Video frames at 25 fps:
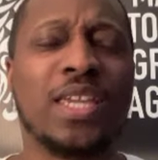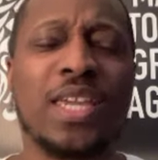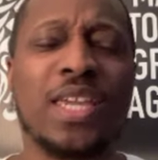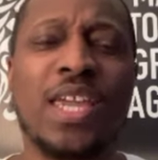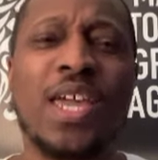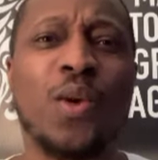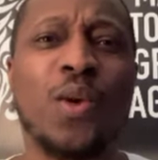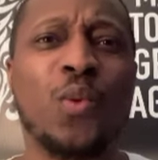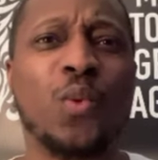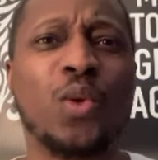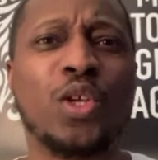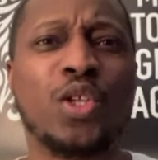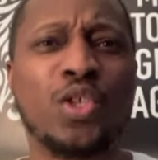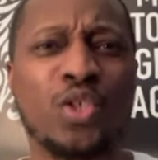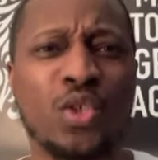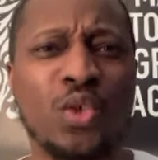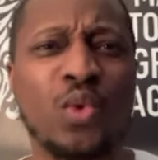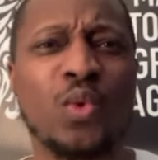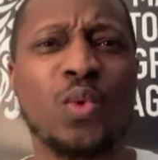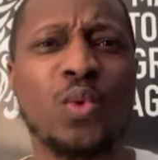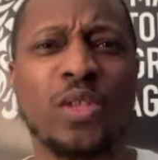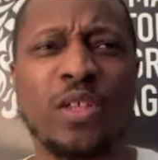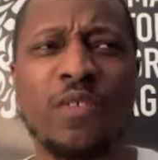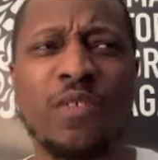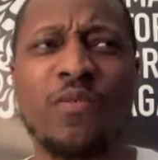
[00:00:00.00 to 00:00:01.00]
yeah, we do
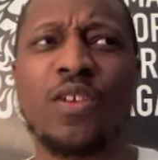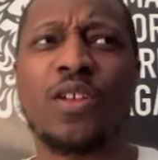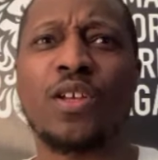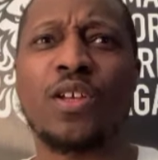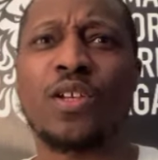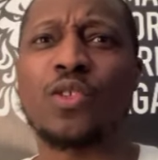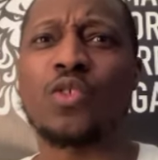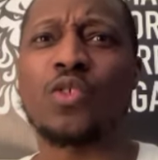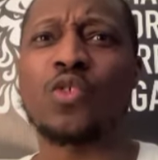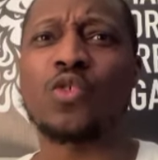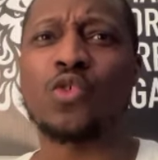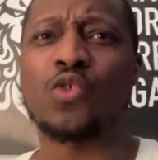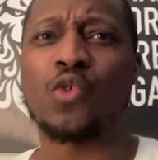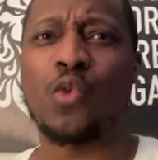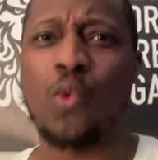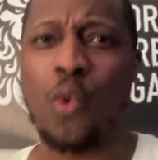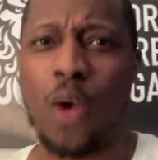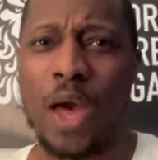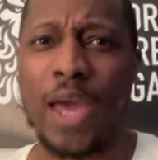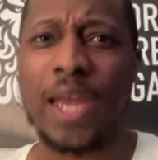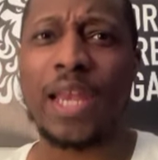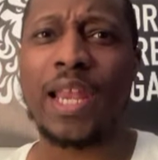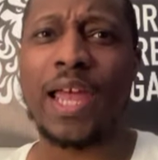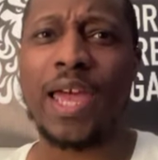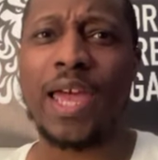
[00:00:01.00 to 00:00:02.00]
live in a
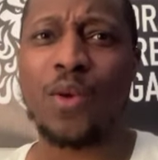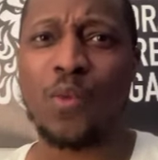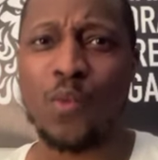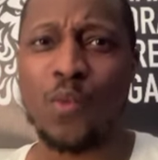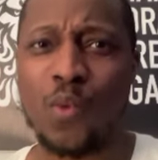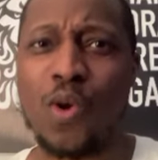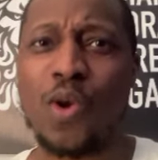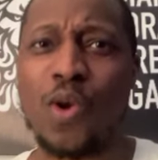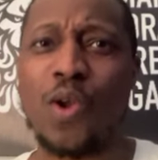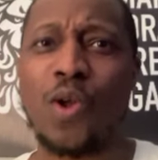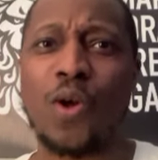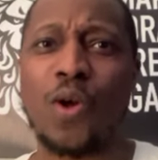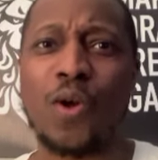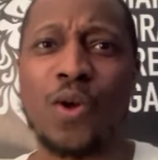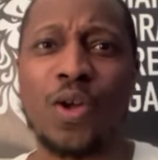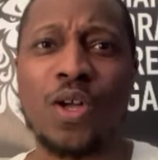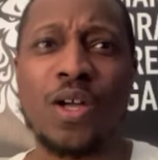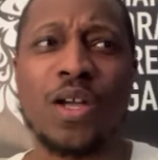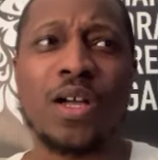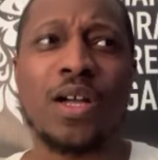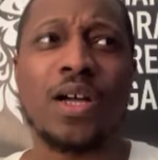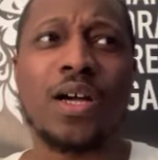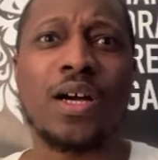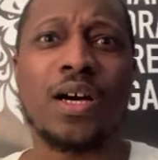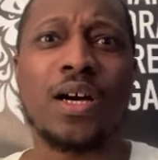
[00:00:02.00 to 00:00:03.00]
twilight world,
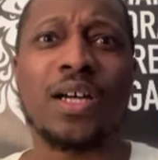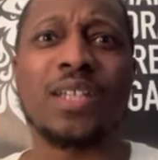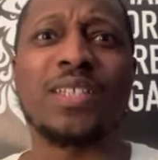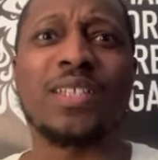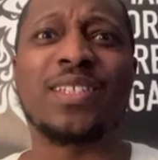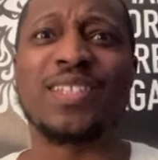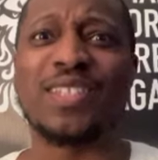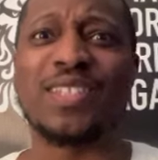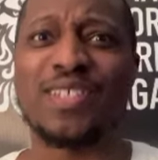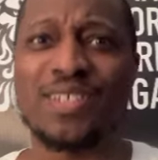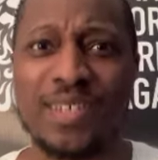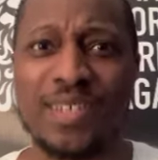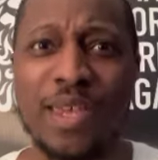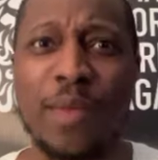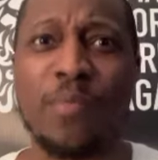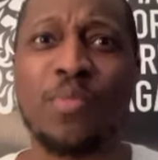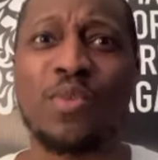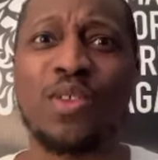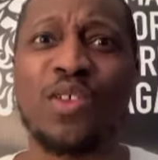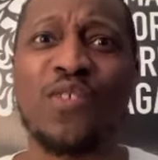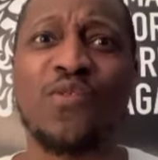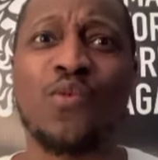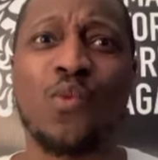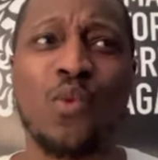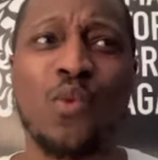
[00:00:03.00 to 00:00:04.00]
a
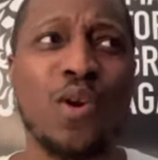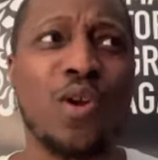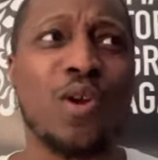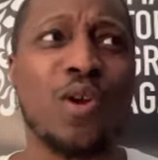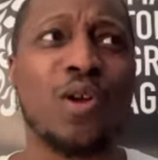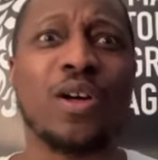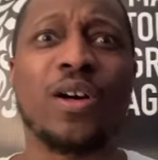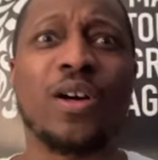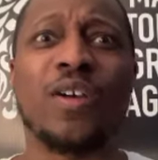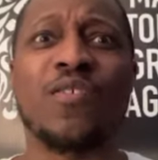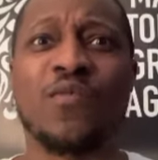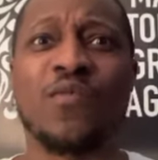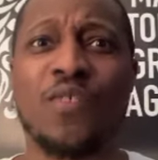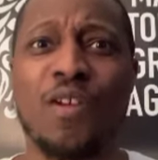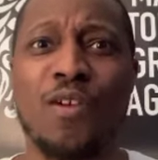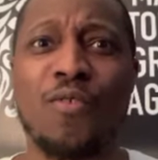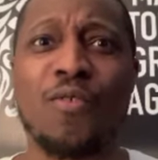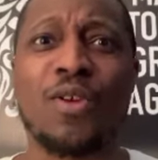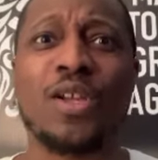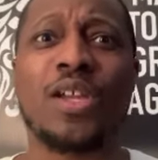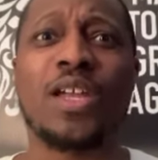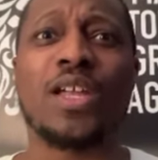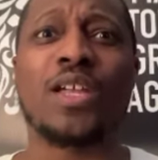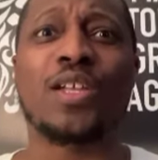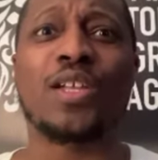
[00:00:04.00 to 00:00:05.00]
deceptive world, a
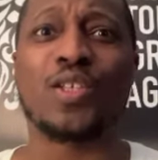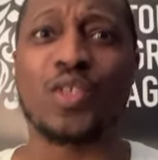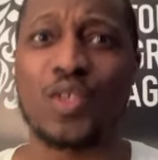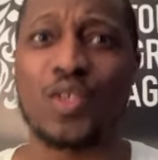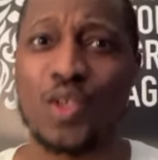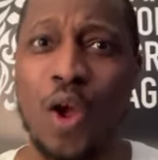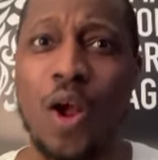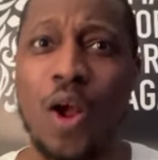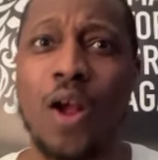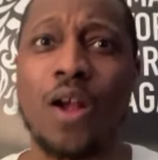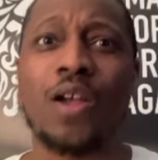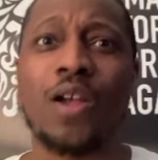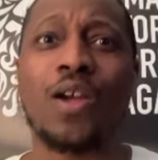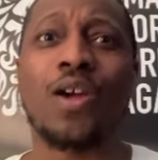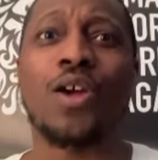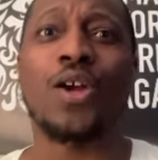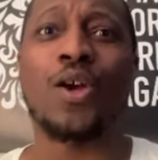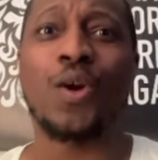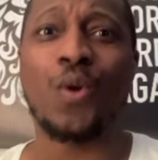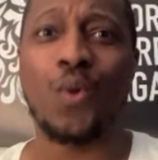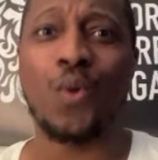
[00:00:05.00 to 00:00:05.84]
very dark